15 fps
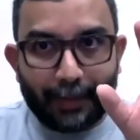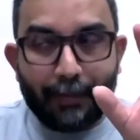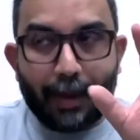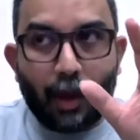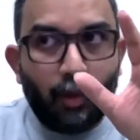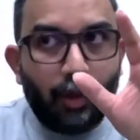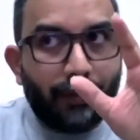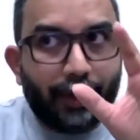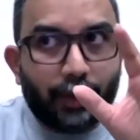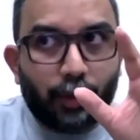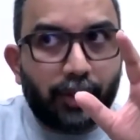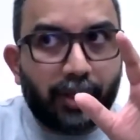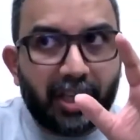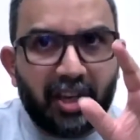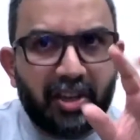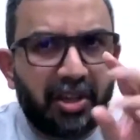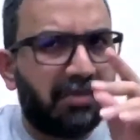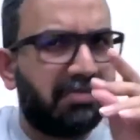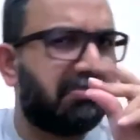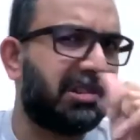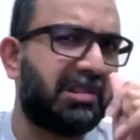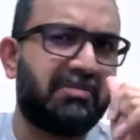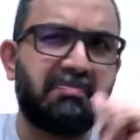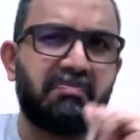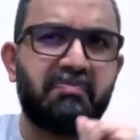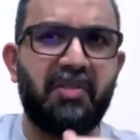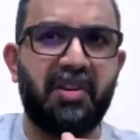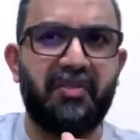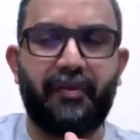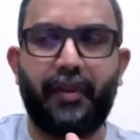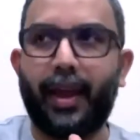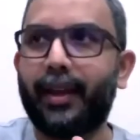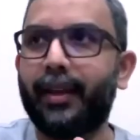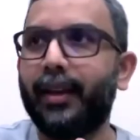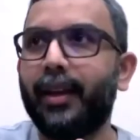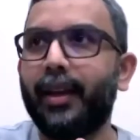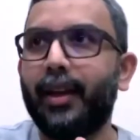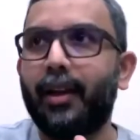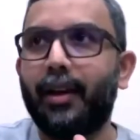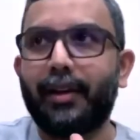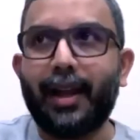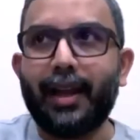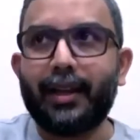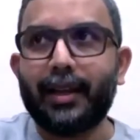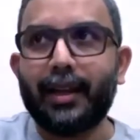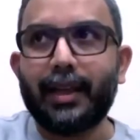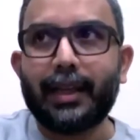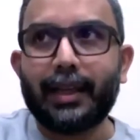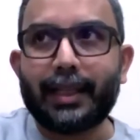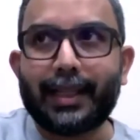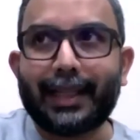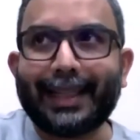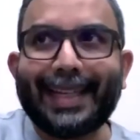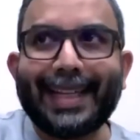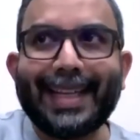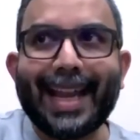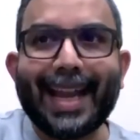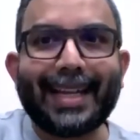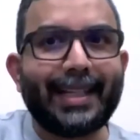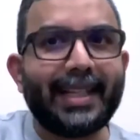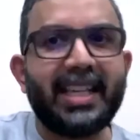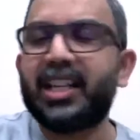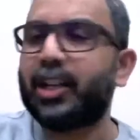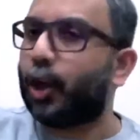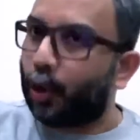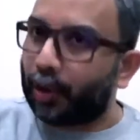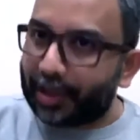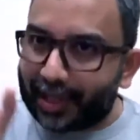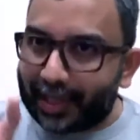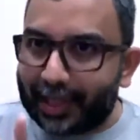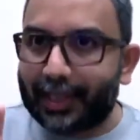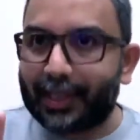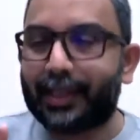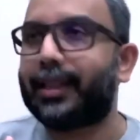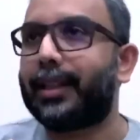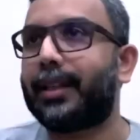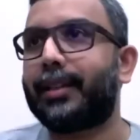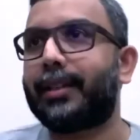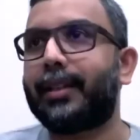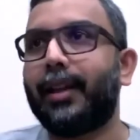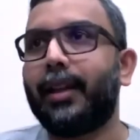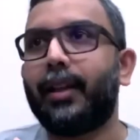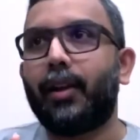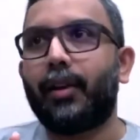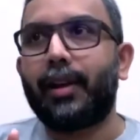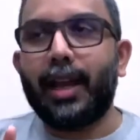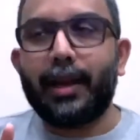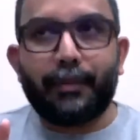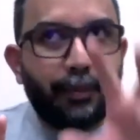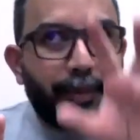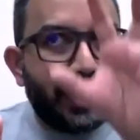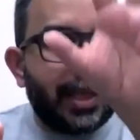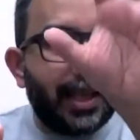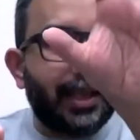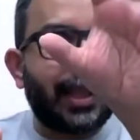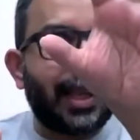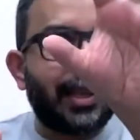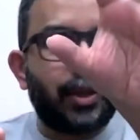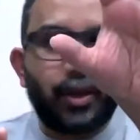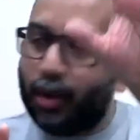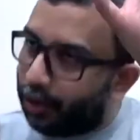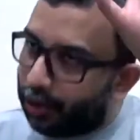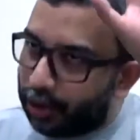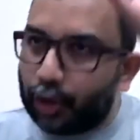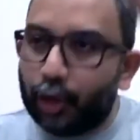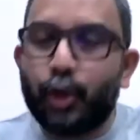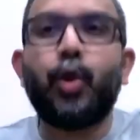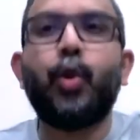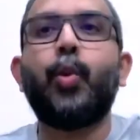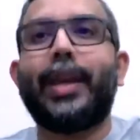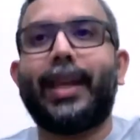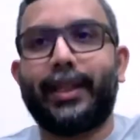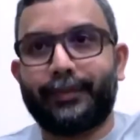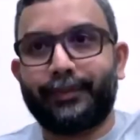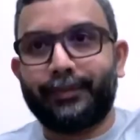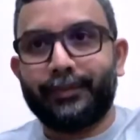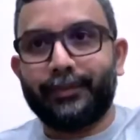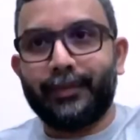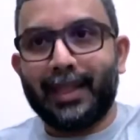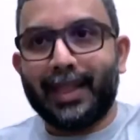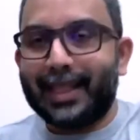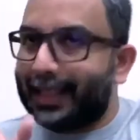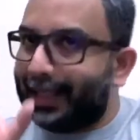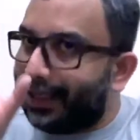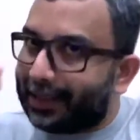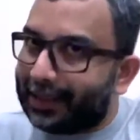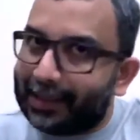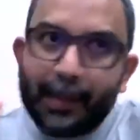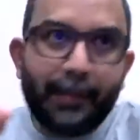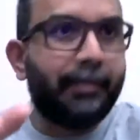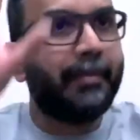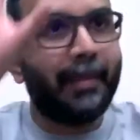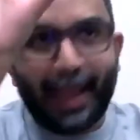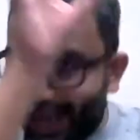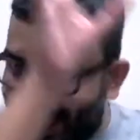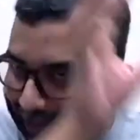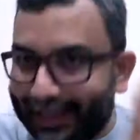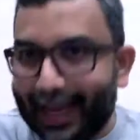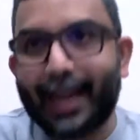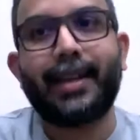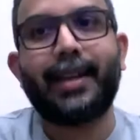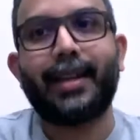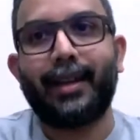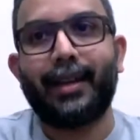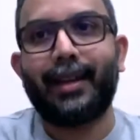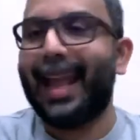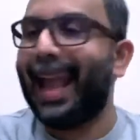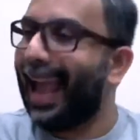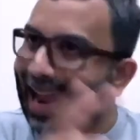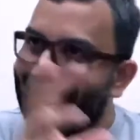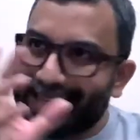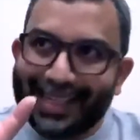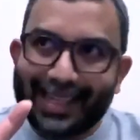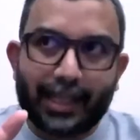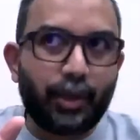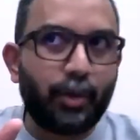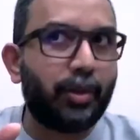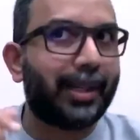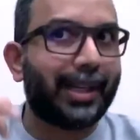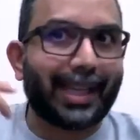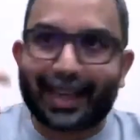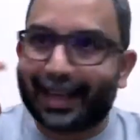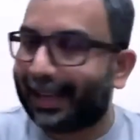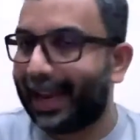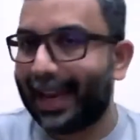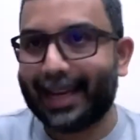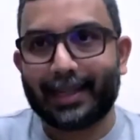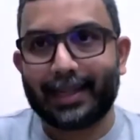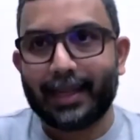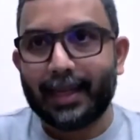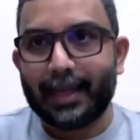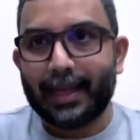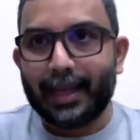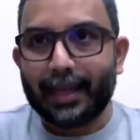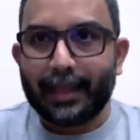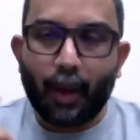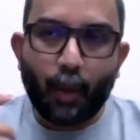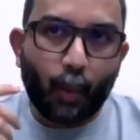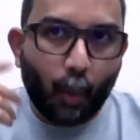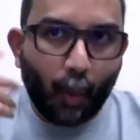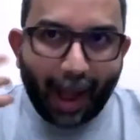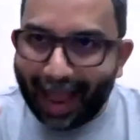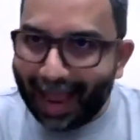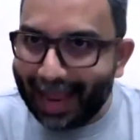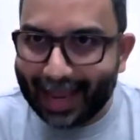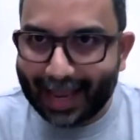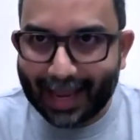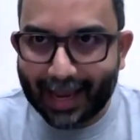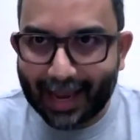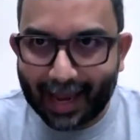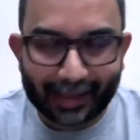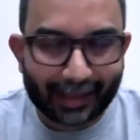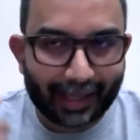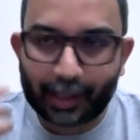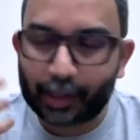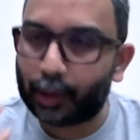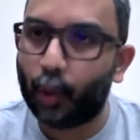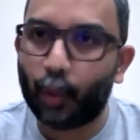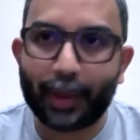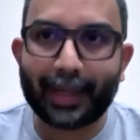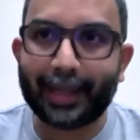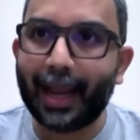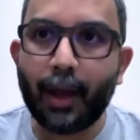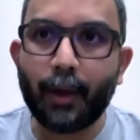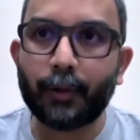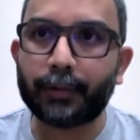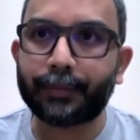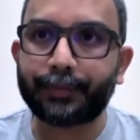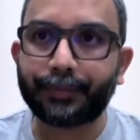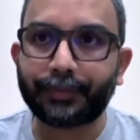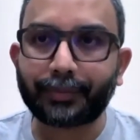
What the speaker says: Power of association, perfect. All right. PAT, consistent. All right. Presentations, doing. System, attending. Attitude, great. Now, why are they slowing down?